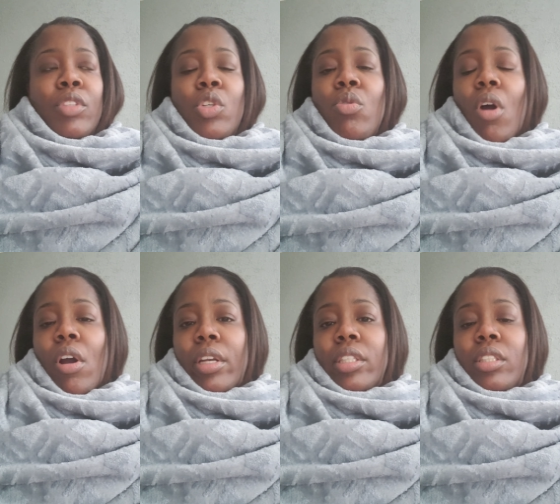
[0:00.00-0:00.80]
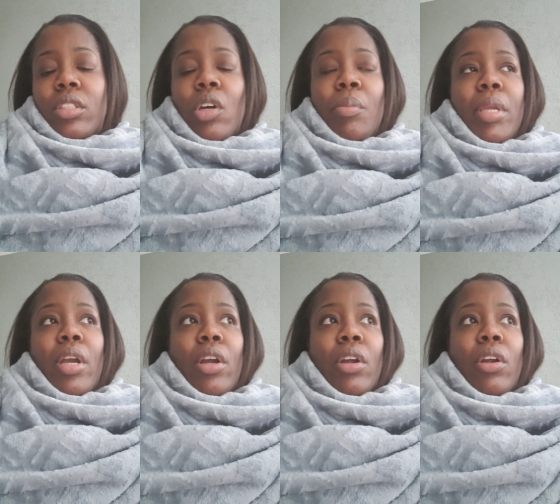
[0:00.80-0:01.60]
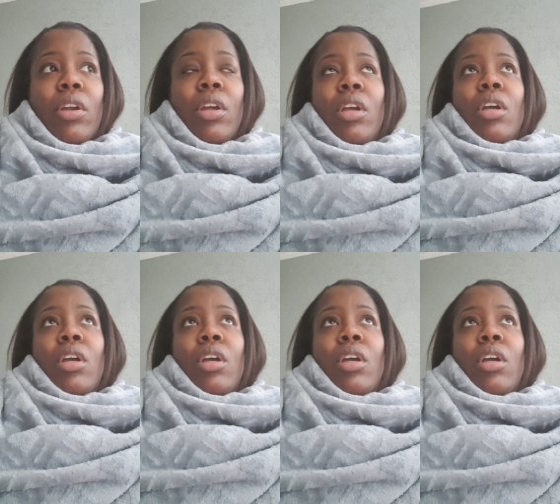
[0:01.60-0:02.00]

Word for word: two artists. It's gonna be her.